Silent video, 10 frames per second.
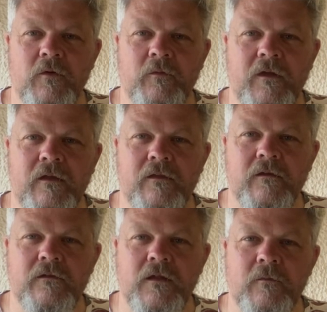up to get
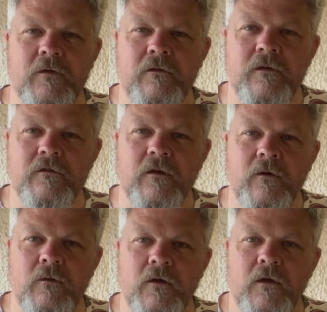these celebrities.
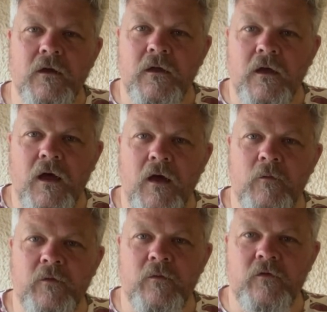So I
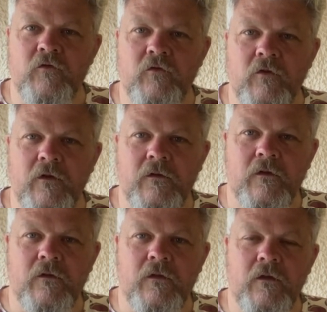hope you enjoy
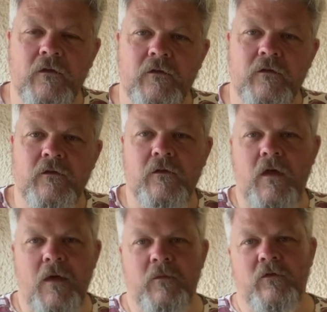this
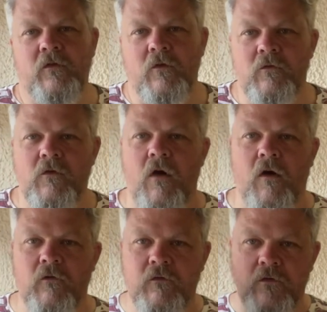episode
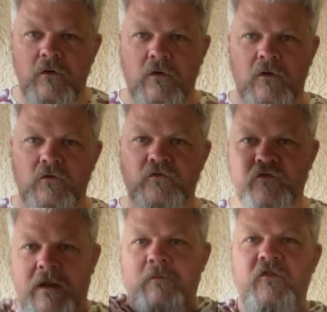of
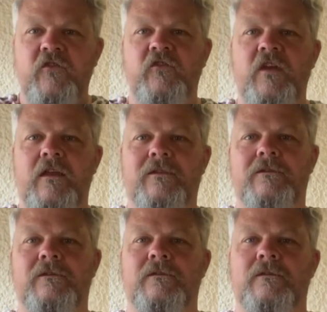Celebrity
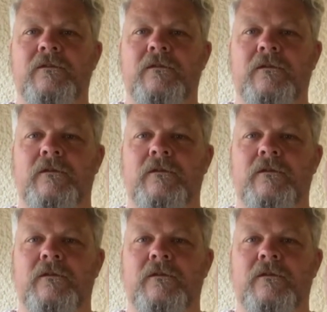Sheds.